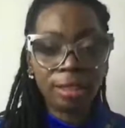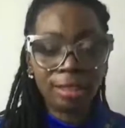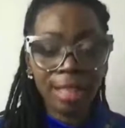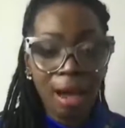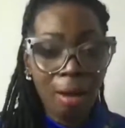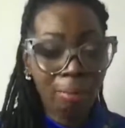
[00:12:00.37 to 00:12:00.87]
that
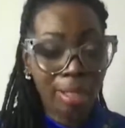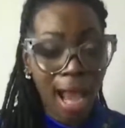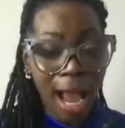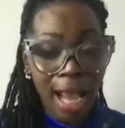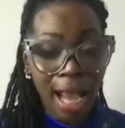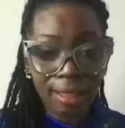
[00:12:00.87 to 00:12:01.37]
come
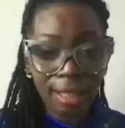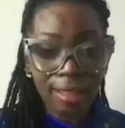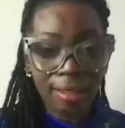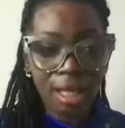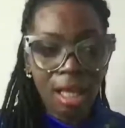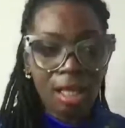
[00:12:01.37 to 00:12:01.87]
behind
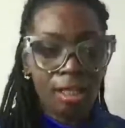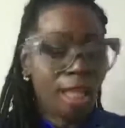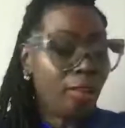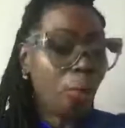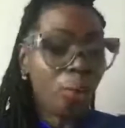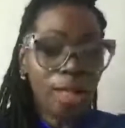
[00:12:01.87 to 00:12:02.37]
us
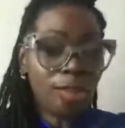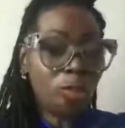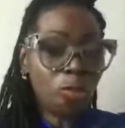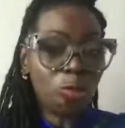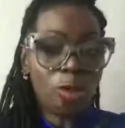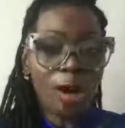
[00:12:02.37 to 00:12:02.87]
and the ones
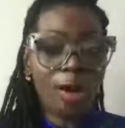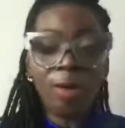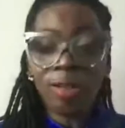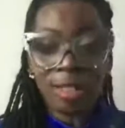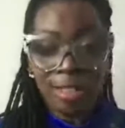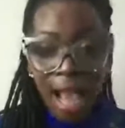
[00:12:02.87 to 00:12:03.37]
who are
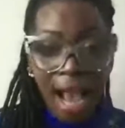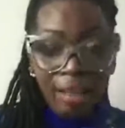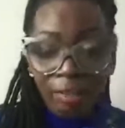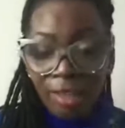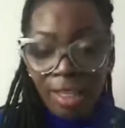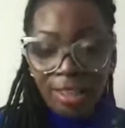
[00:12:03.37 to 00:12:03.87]
on the side
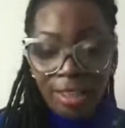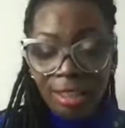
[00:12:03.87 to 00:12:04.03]
of us.